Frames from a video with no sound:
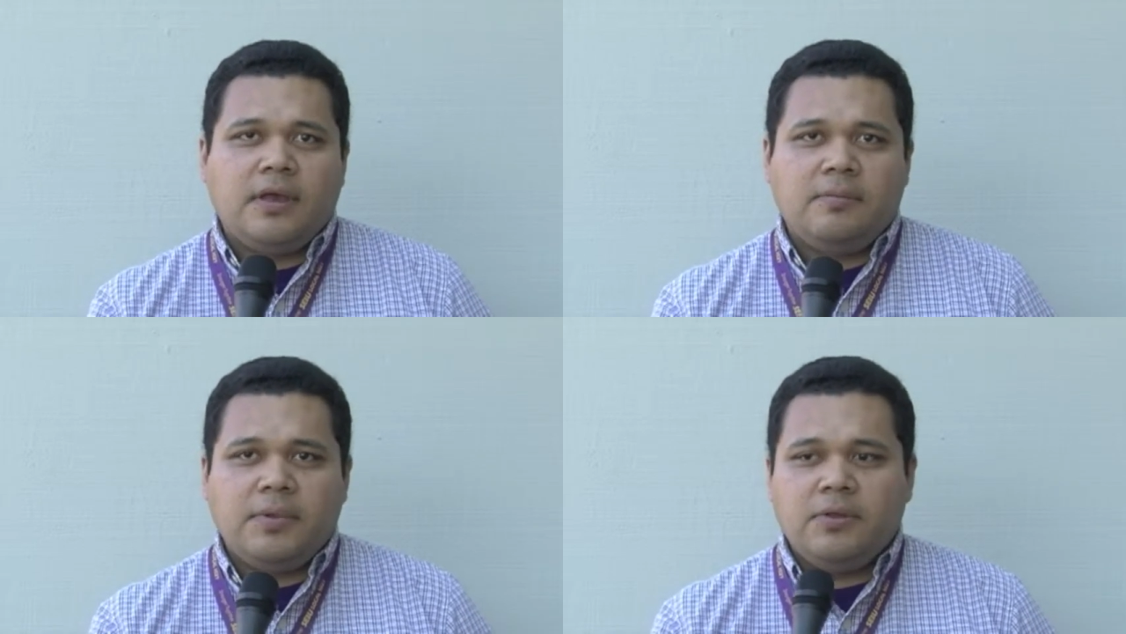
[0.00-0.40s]

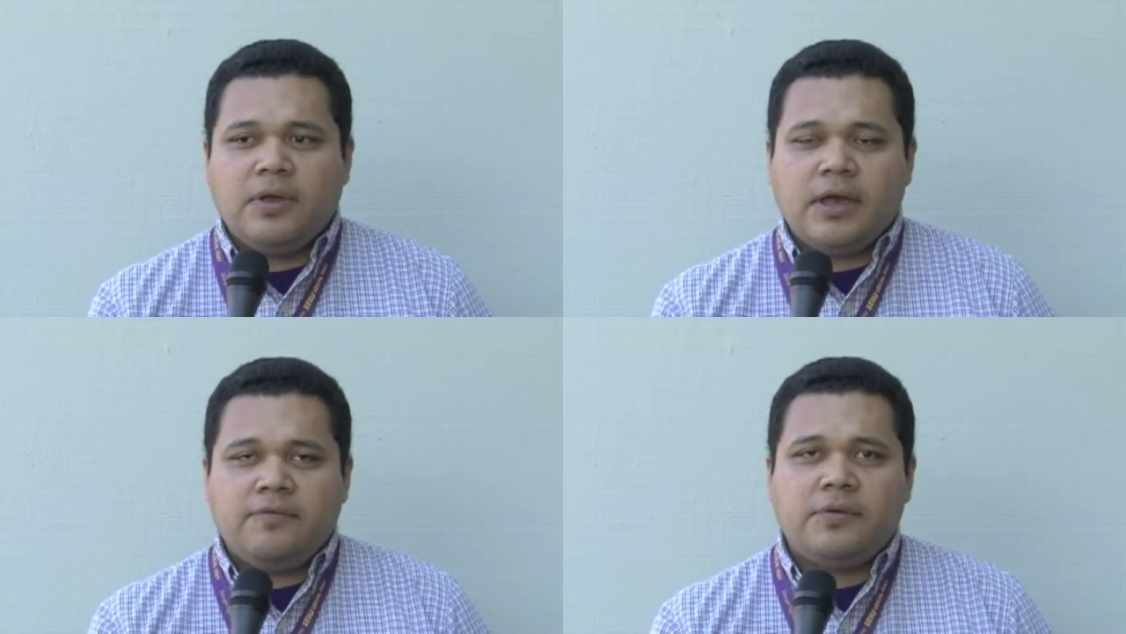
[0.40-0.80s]
and
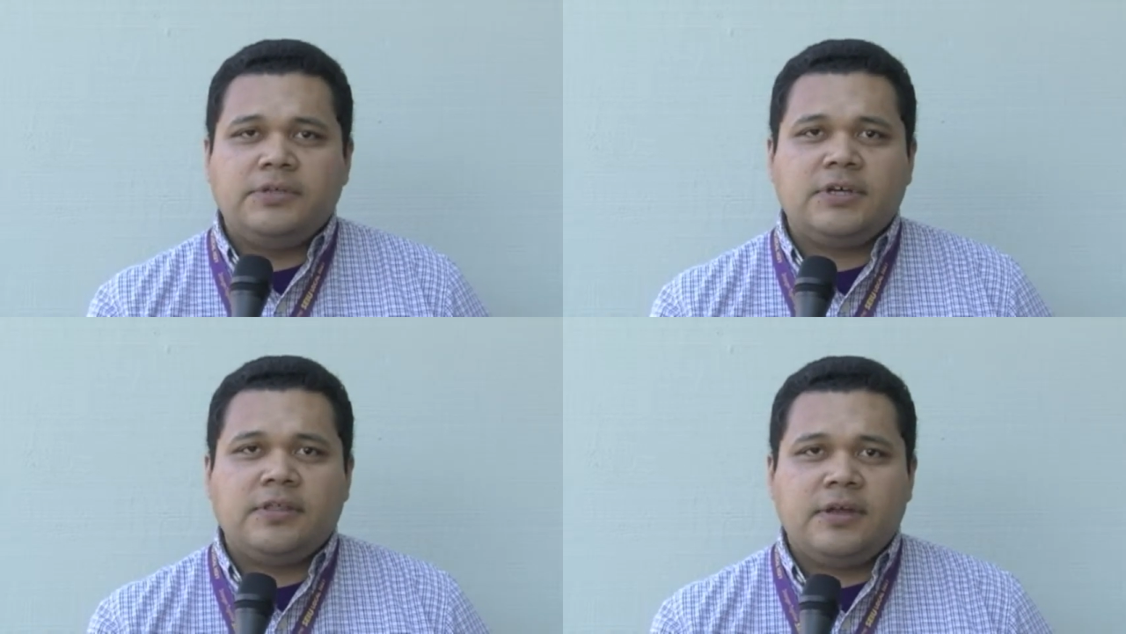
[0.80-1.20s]
look out
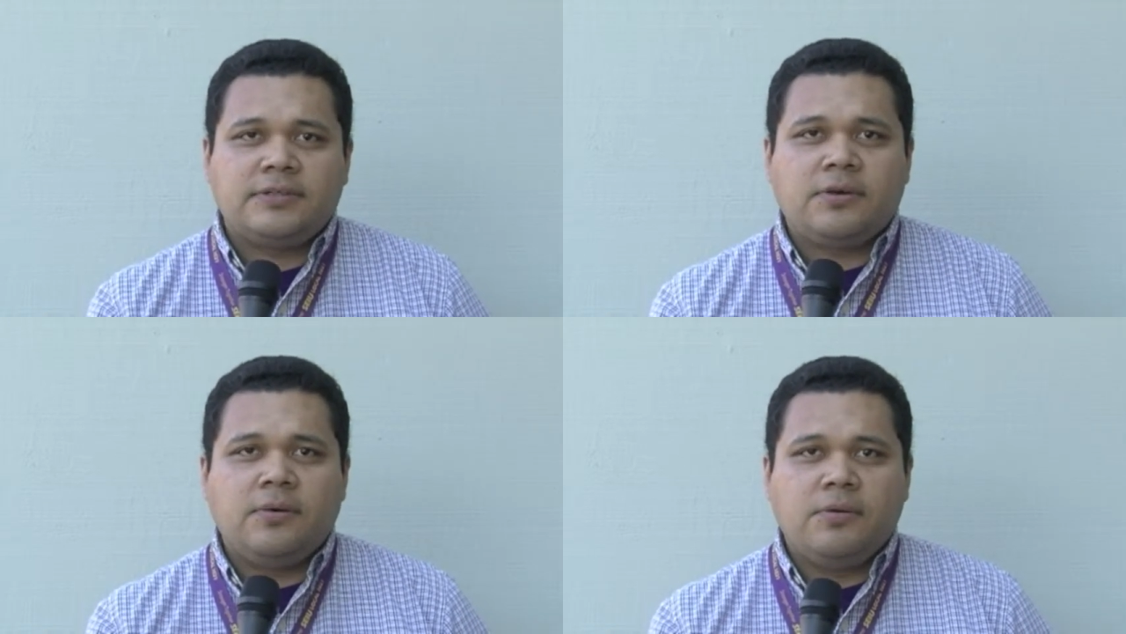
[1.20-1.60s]
for each other
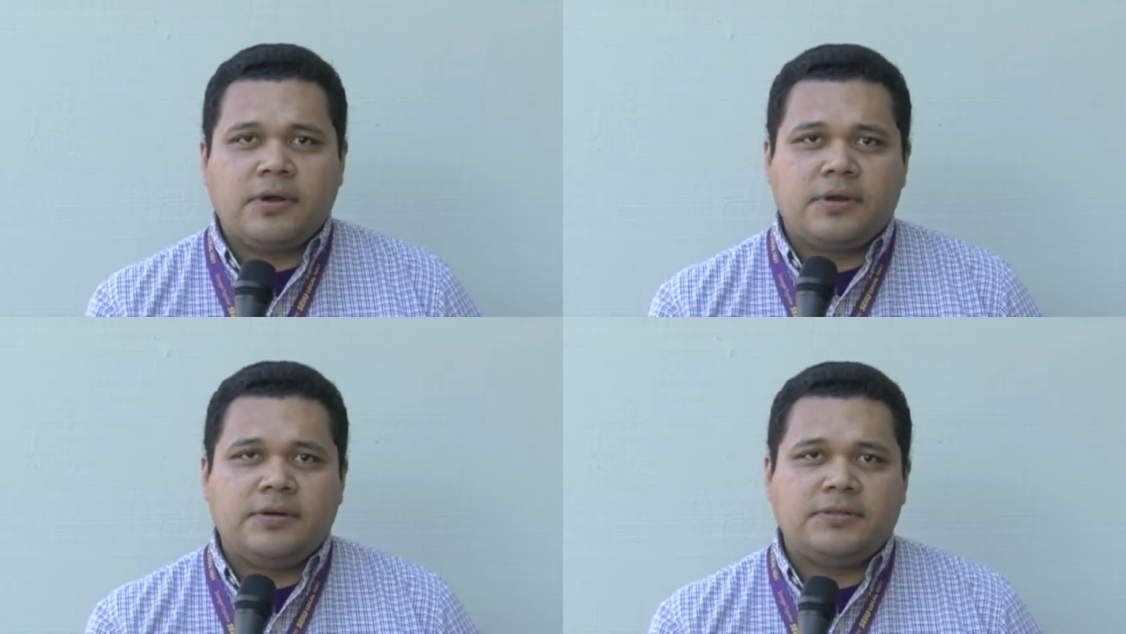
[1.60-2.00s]
as
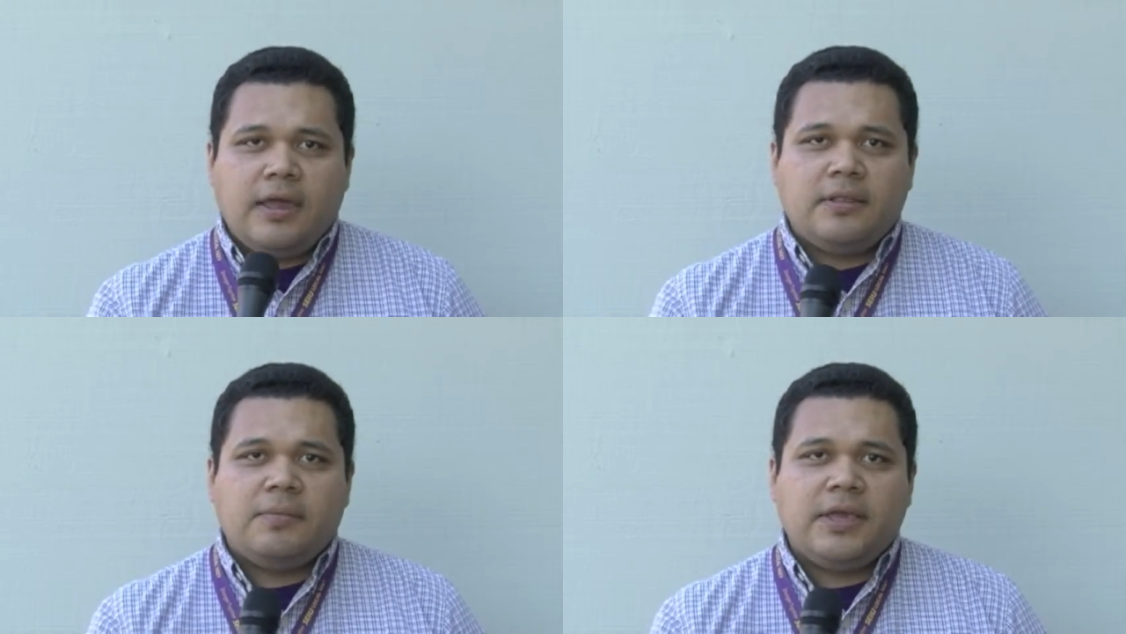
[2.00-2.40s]

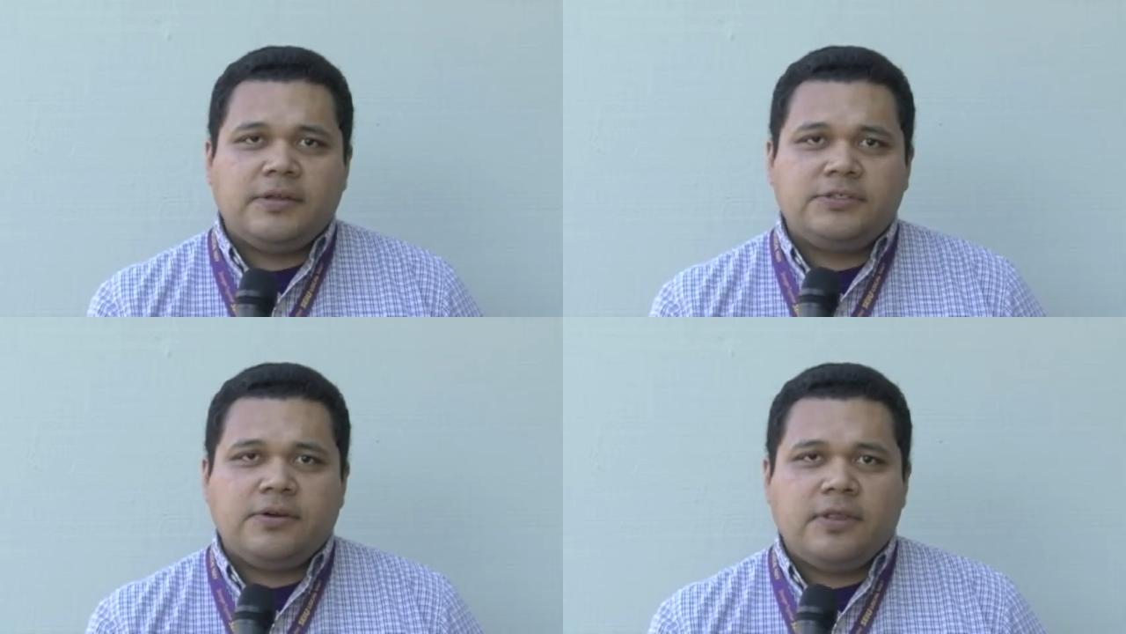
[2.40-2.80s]
co-workers and
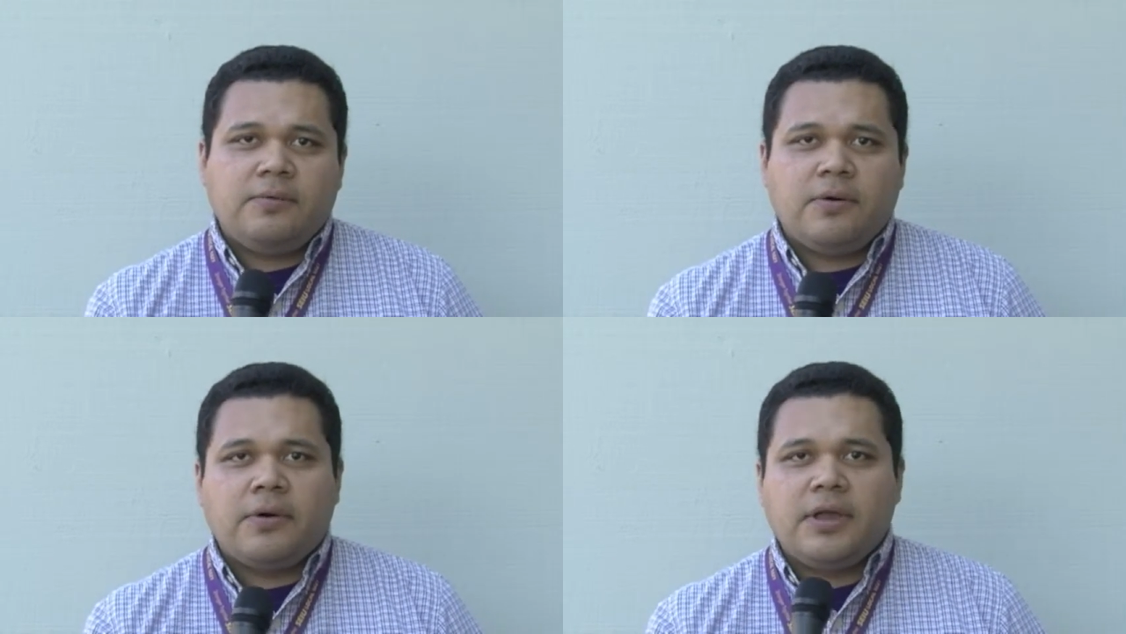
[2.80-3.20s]
making sure
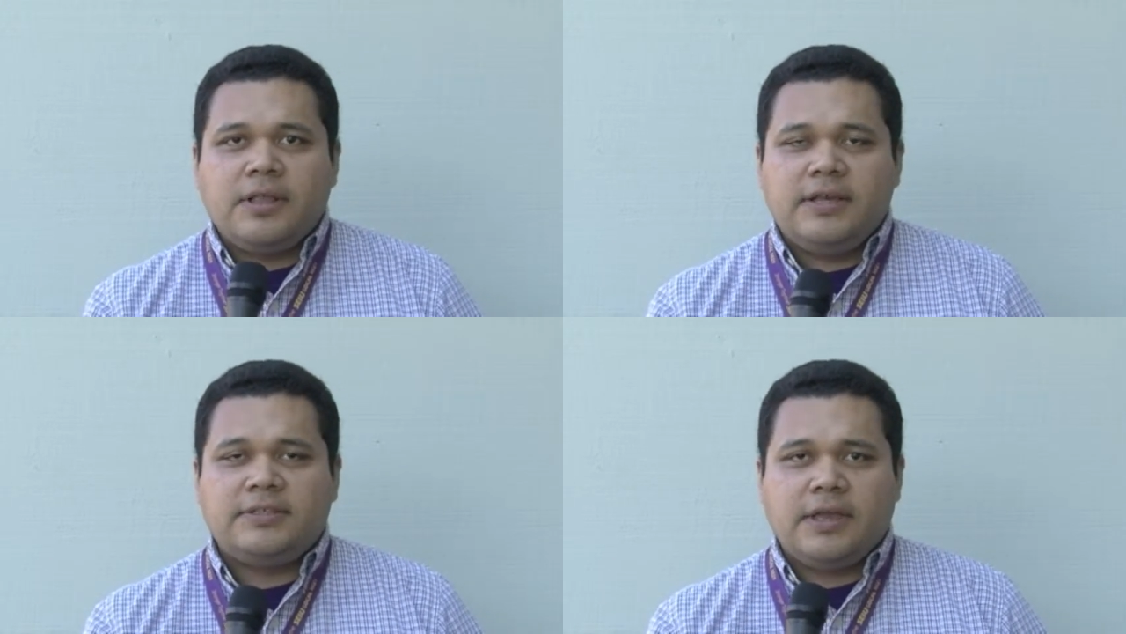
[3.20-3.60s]
that we're
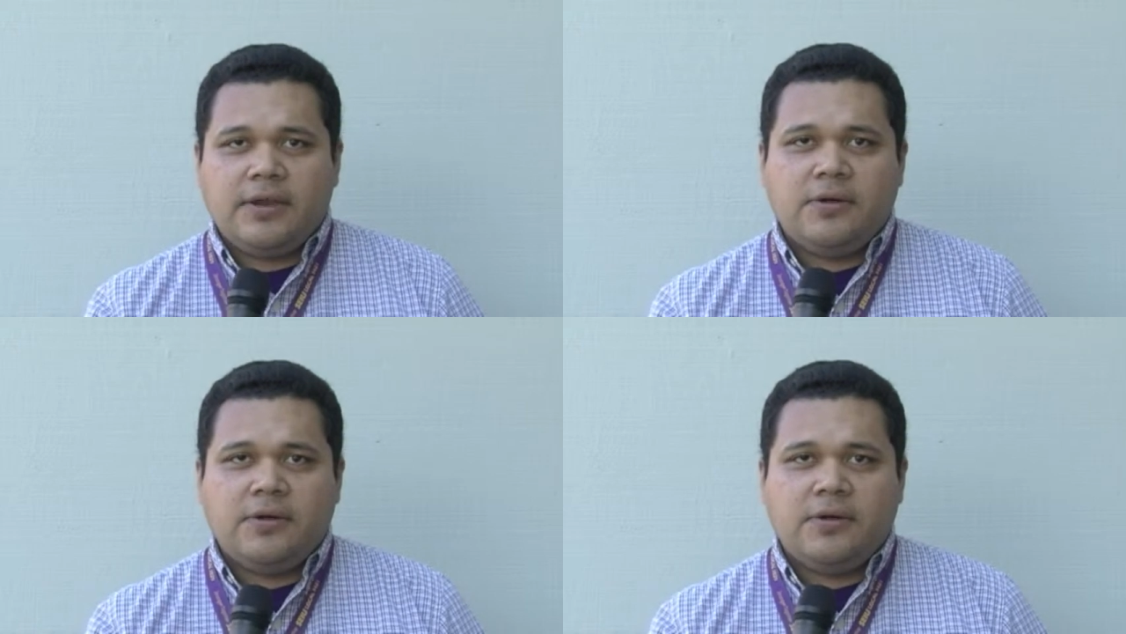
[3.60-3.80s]
organizing